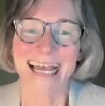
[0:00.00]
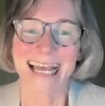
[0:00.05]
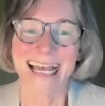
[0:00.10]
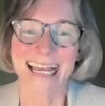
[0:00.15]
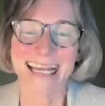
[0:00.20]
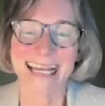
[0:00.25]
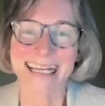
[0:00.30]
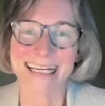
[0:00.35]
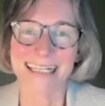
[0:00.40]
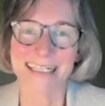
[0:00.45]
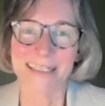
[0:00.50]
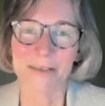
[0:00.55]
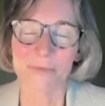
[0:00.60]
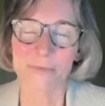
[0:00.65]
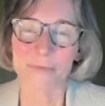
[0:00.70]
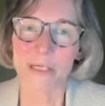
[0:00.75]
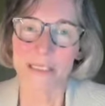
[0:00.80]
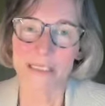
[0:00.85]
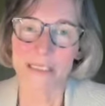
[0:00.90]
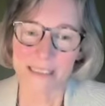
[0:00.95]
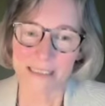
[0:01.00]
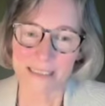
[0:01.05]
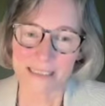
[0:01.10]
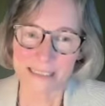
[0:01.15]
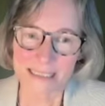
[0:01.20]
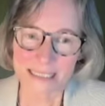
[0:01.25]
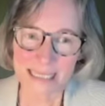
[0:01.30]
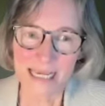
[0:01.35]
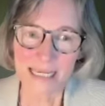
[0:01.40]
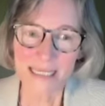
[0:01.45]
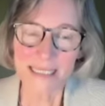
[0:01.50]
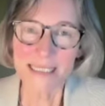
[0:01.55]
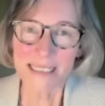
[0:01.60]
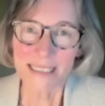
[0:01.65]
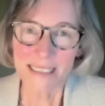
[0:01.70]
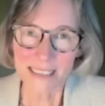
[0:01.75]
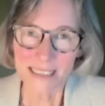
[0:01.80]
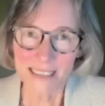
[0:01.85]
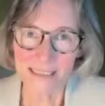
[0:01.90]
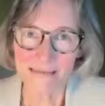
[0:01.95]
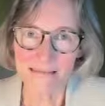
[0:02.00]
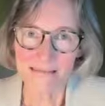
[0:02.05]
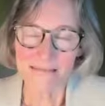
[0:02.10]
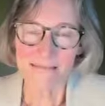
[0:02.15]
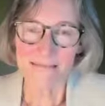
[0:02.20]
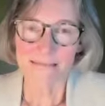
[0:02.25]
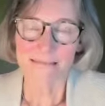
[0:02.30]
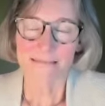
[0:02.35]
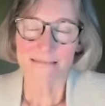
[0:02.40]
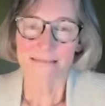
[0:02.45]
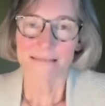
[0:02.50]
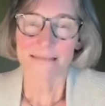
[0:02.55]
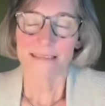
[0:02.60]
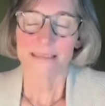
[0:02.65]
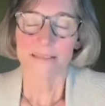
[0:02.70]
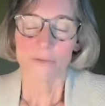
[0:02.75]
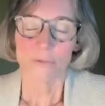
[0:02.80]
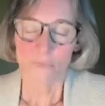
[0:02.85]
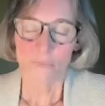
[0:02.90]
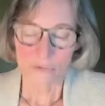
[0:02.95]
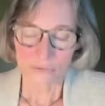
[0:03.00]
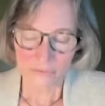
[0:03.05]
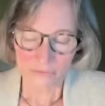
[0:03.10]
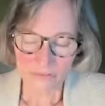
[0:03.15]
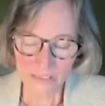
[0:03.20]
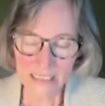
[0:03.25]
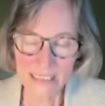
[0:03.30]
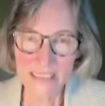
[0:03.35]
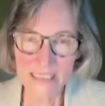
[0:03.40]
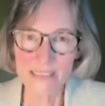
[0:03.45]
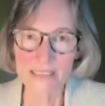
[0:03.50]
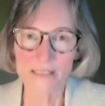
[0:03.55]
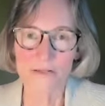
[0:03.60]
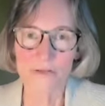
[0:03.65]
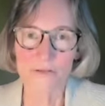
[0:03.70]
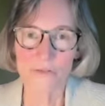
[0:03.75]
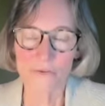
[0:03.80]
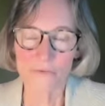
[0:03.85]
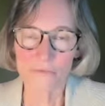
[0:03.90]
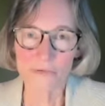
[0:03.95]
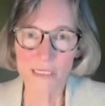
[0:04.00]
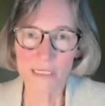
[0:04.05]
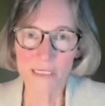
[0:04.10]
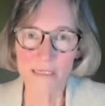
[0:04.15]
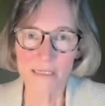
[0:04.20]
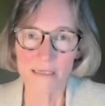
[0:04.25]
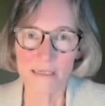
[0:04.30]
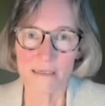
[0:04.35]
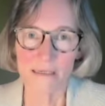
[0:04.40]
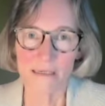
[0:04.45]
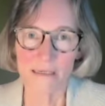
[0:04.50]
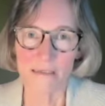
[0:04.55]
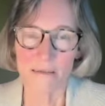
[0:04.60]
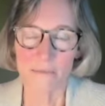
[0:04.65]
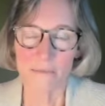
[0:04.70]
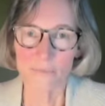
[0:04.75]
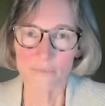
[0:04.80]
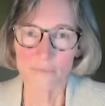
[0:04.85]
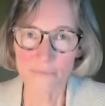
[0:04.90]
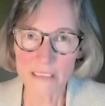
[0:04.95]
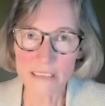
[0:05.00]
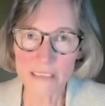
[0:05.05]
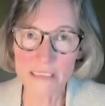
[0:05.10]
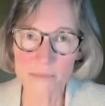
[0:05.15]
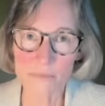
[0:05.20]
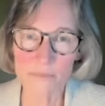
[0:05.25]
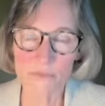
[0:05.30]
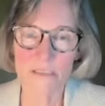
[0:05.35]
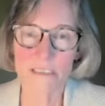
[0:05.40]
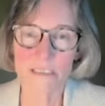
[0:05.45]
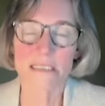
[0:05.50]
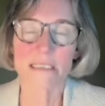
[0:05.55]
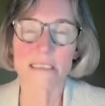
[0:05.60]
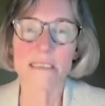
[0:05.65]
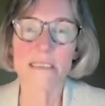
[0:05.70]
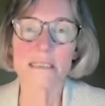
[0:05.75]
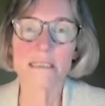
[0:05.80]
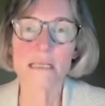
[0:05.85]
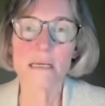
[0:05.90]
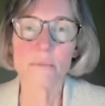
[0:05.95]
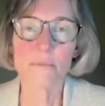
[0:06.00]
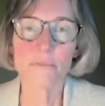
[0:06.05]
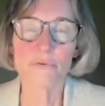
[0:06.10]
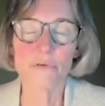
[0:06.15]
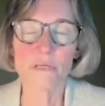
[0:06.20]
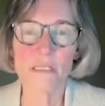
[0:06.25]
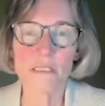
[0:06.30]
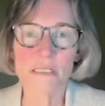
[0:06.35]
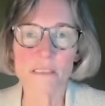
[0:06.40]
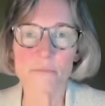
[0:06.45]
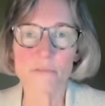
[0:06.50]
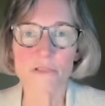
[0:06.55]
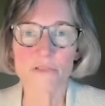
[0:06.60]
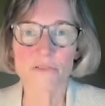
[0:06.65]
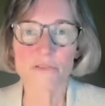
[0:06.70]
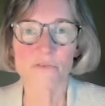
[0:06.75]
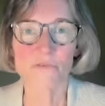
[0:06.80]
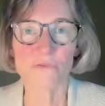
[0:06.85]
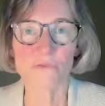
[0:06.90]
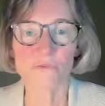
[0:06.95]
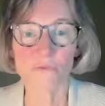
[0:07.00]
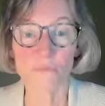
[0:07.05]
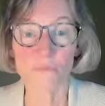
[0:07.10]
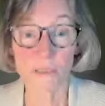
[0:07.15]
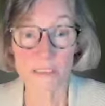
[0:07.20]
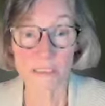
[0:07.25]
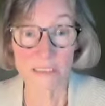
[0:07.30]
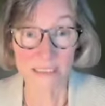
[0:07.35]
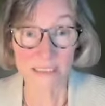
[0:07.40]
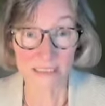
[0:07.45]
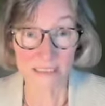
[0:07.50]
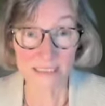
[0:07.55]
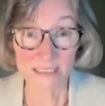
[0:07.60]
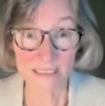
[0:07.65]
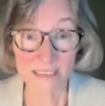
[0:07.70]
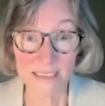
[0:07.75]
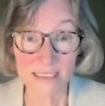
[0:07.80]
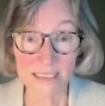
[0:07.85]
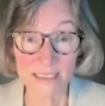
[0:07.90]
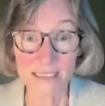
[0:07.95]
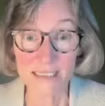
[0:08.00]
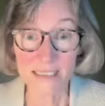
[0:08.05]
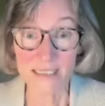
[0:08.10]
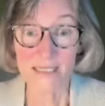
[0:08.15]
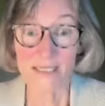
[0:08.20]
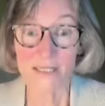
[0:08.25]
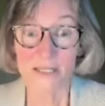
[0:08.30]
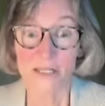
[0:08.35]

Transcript: But start here with these 3 principles. These are principles of neuroplasticity.